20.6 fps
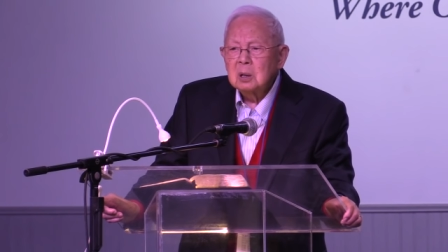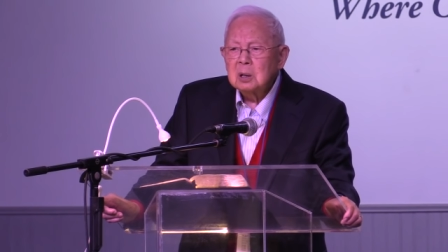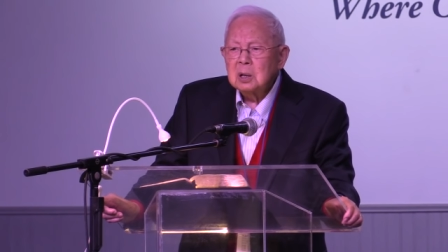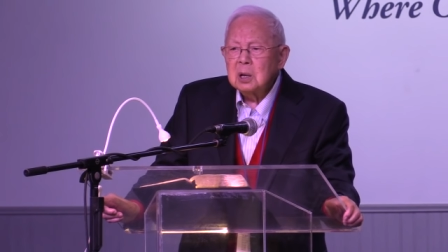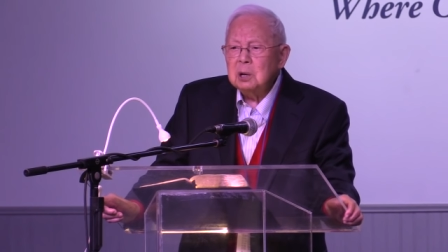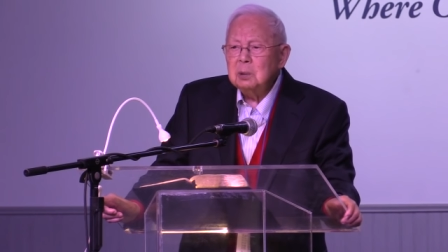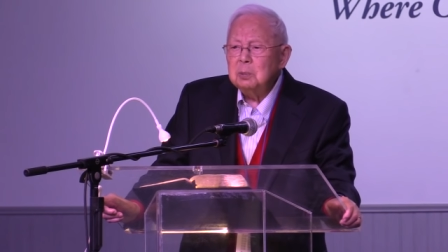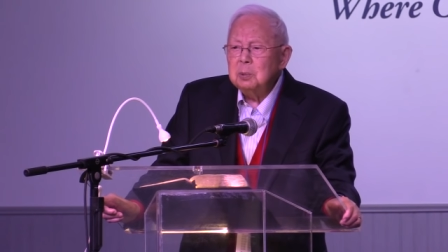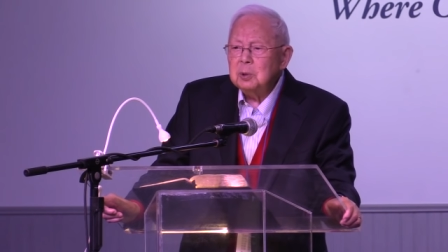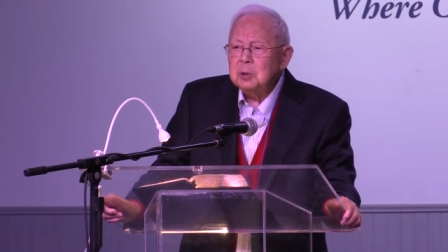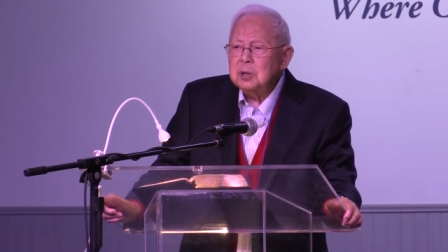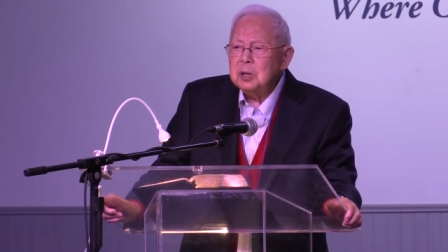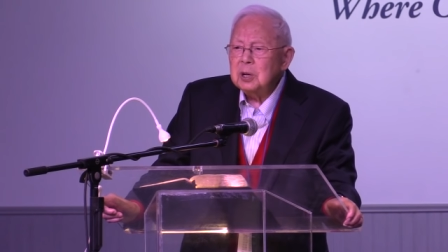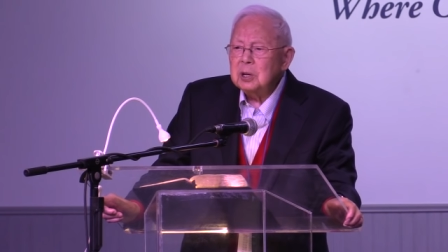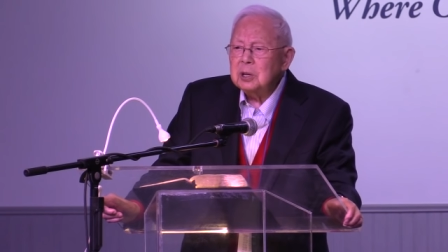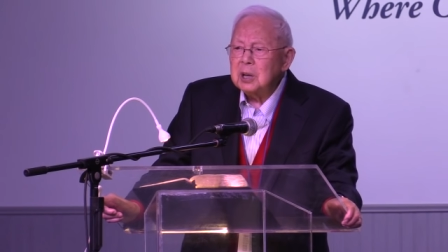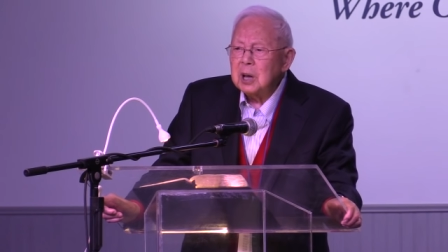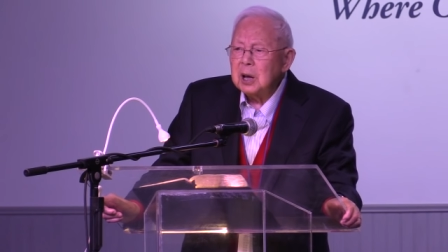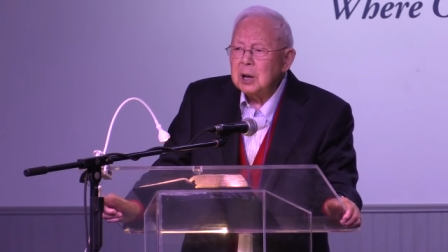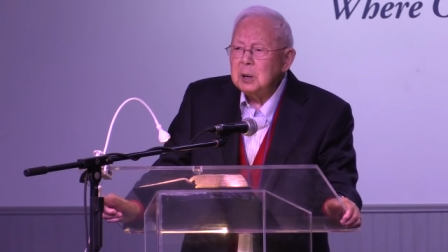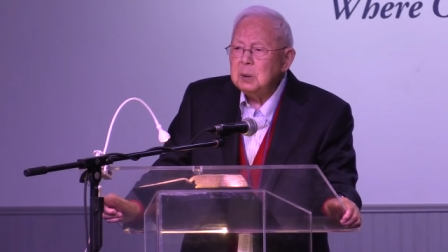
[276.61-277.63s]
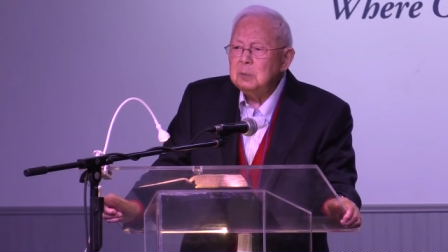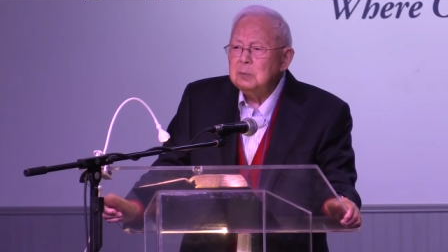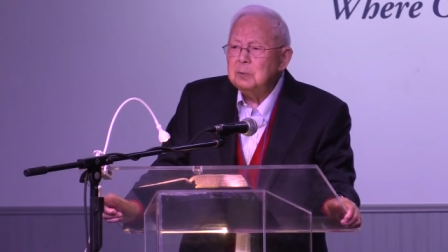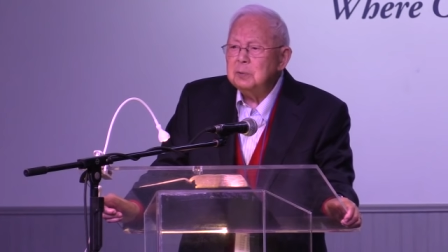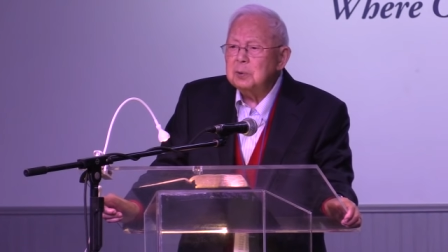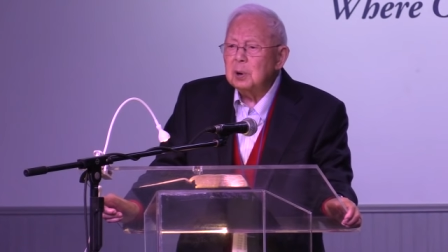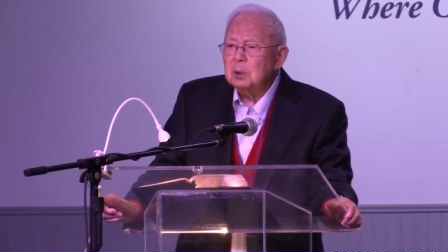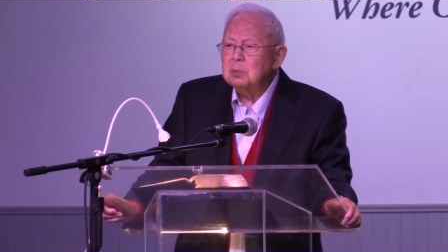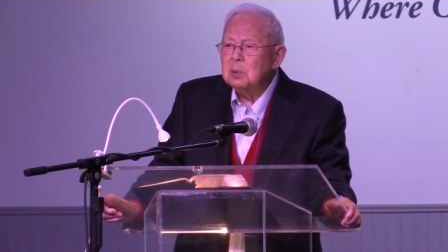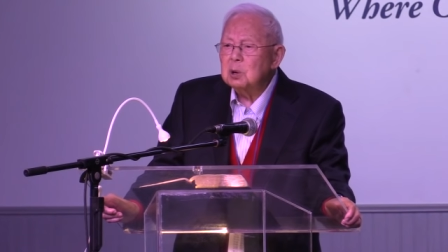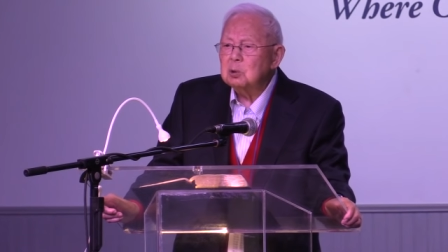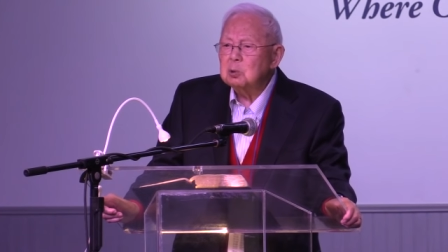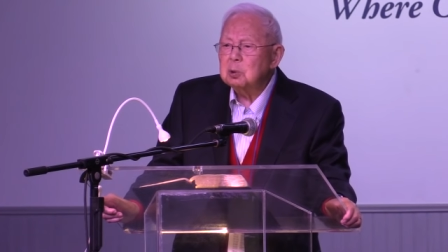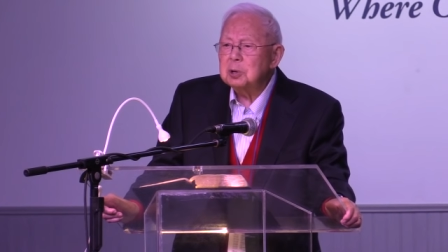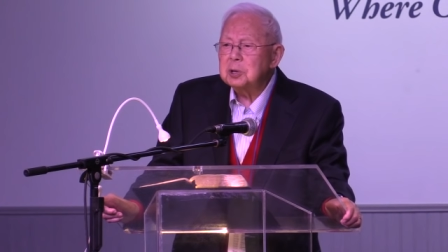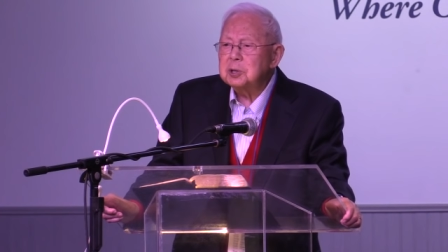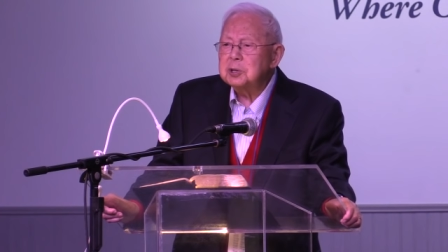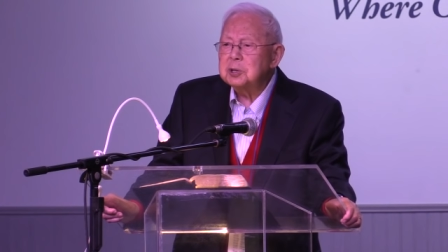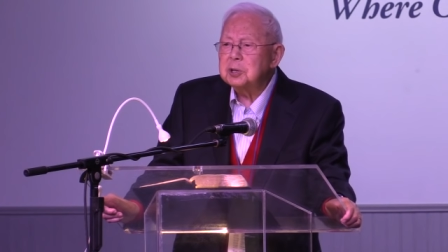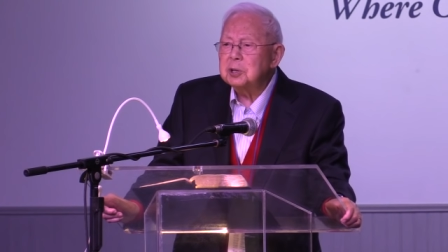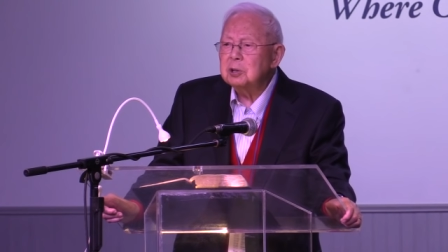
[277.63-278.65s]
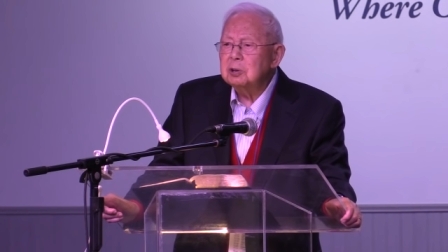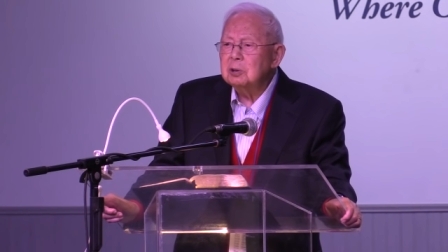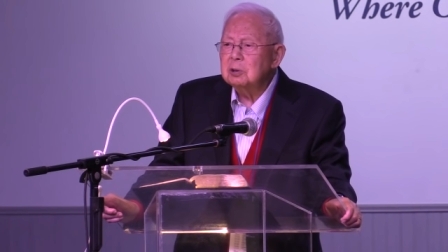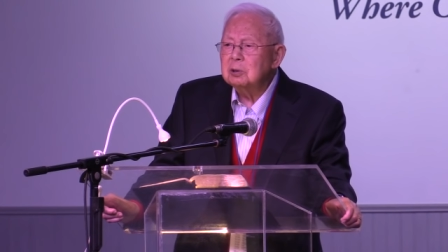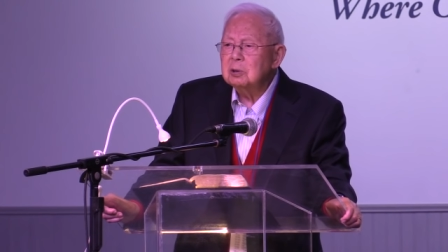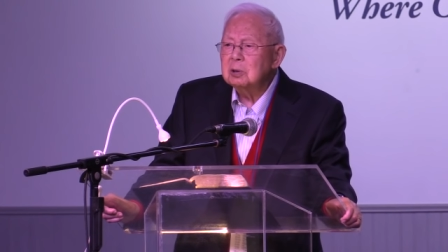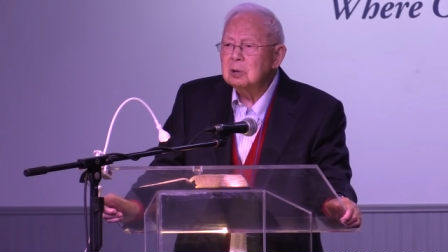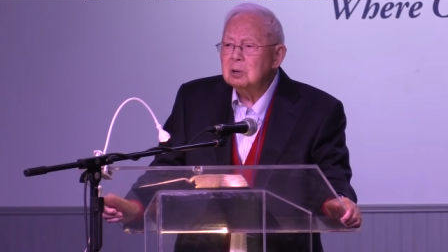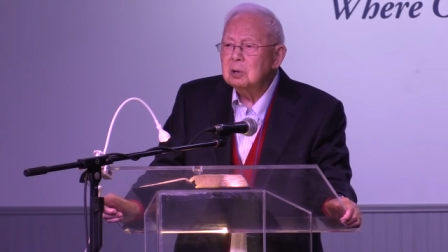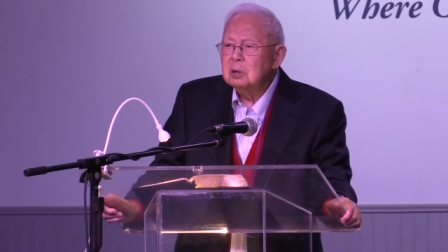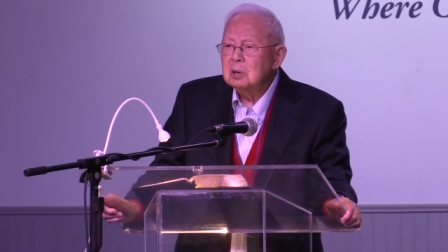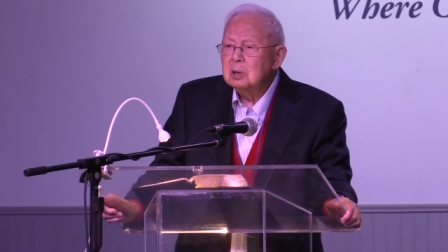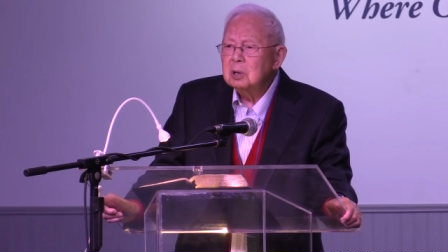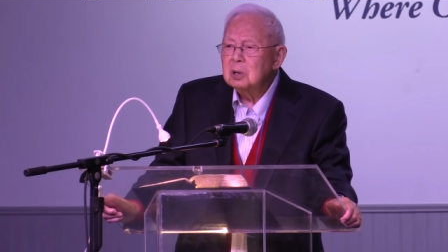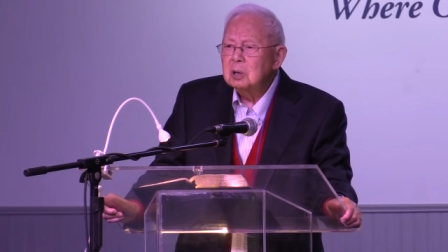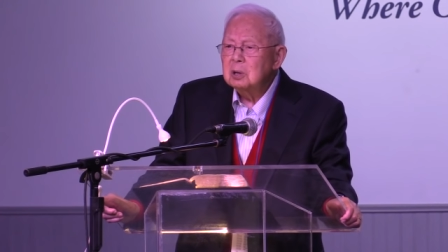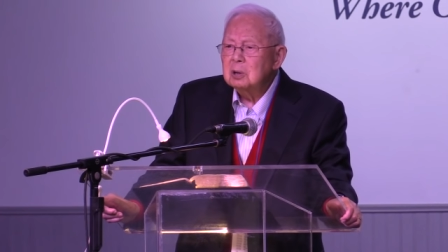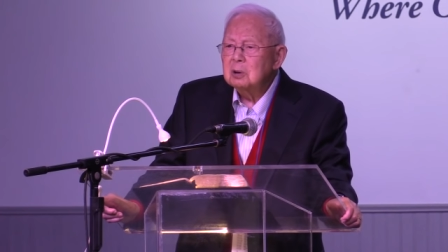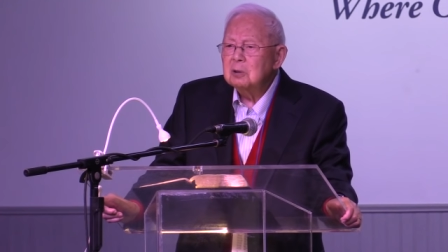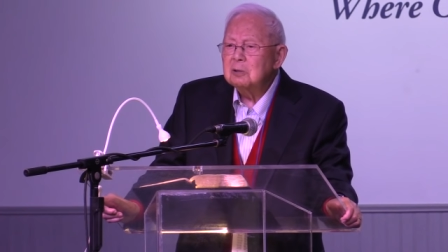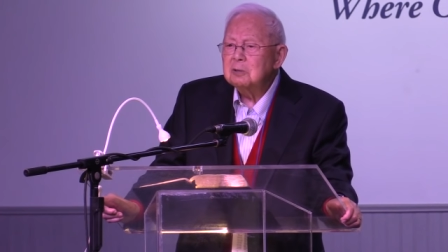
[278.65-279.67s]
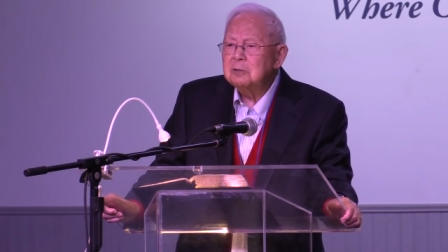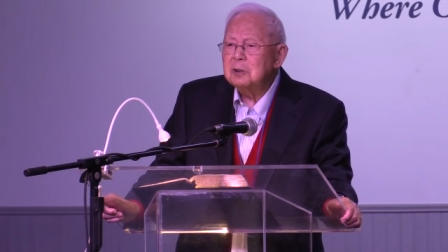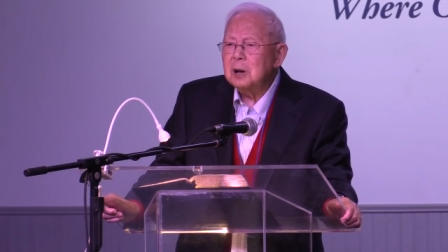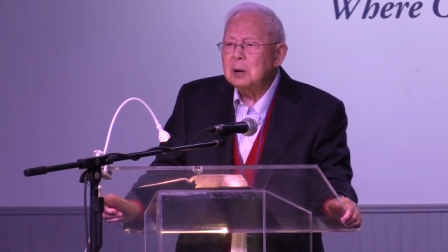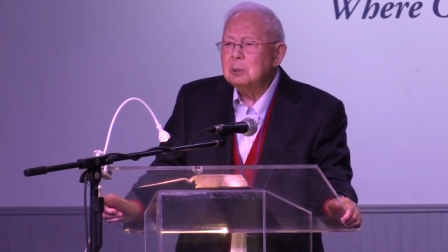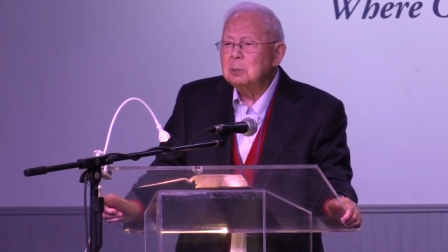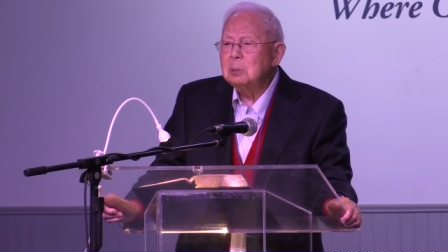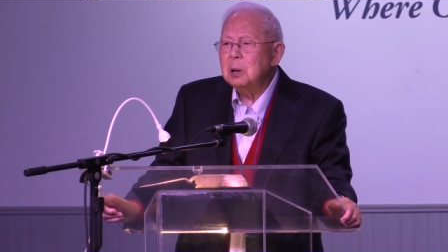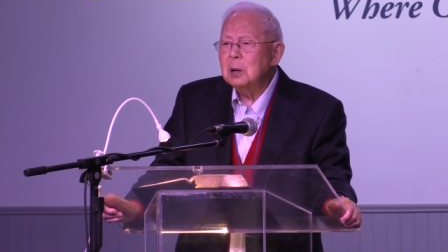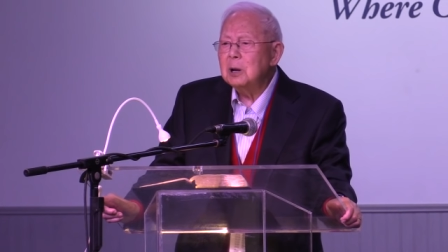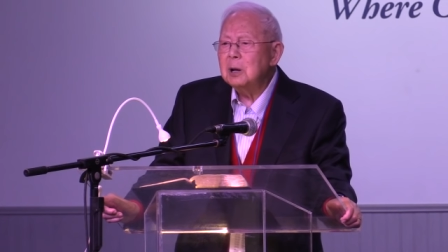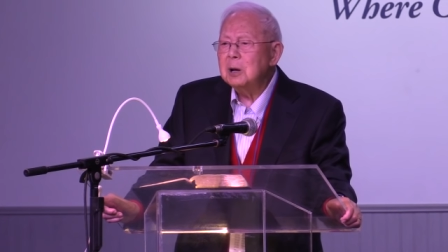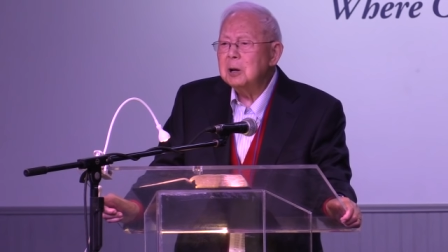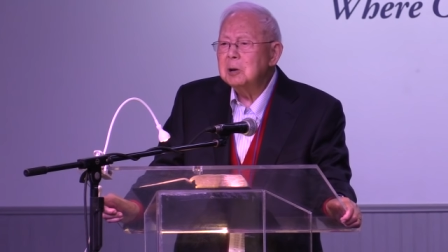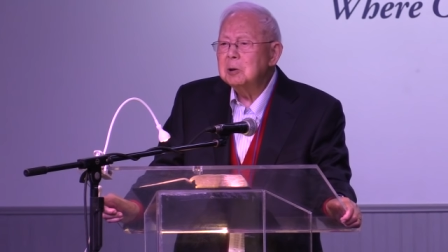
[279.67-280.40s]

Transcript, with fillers: Timothy came from a Christian family